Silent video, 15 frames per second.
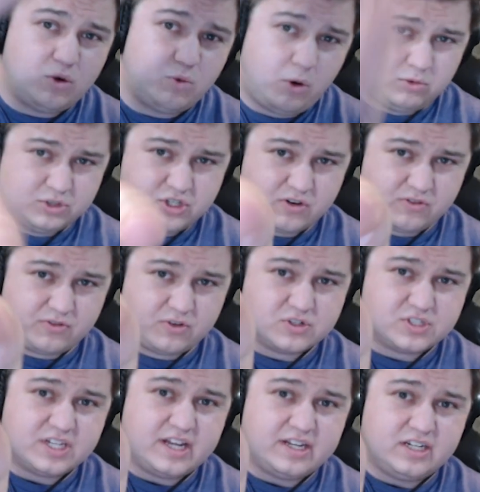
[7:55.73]
What was your
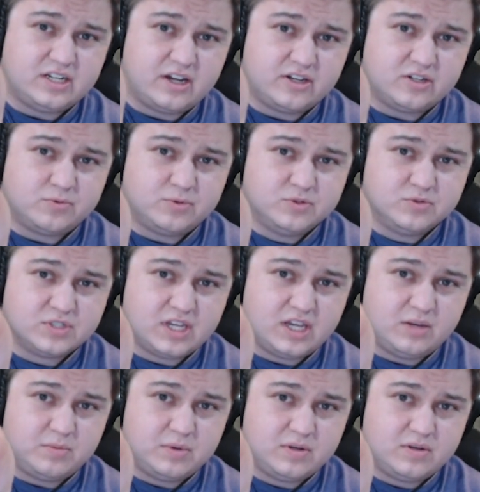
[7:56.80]
first 99 in
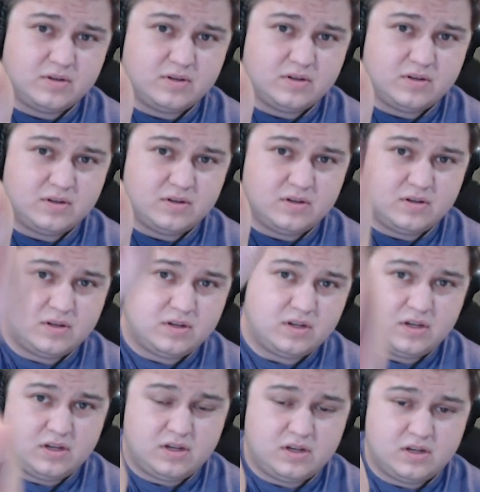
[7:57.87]
RuneScape?
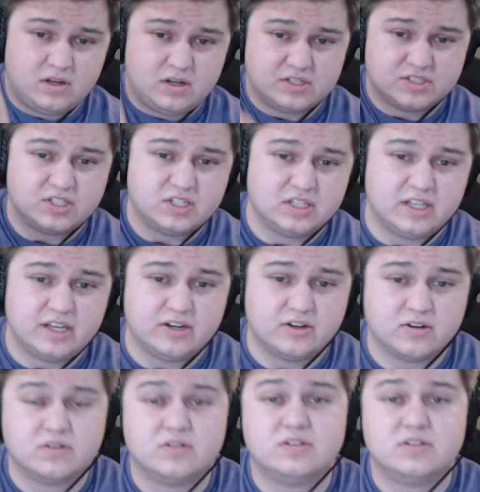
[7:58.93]
I'll see you later.